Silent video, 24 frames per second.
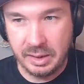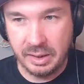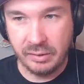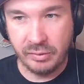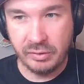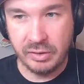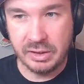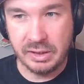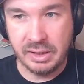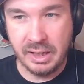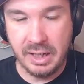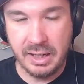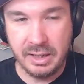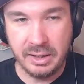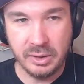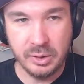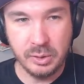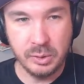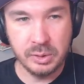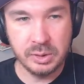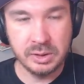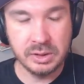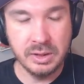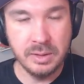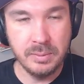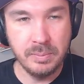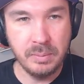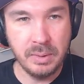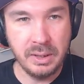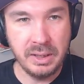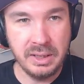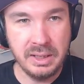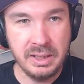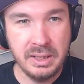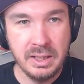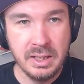if he KOs
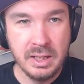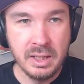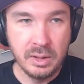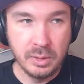somebody,